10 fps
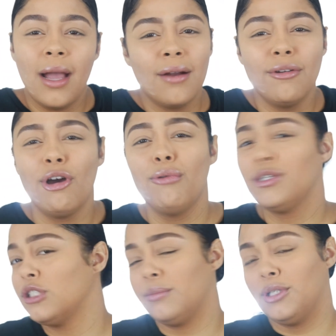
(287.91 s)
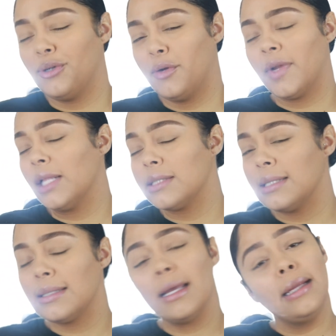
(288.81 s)
I don't know what you're gonna be doing on
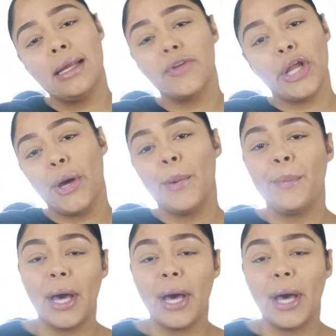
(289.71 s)
Valentine's Day, you never know.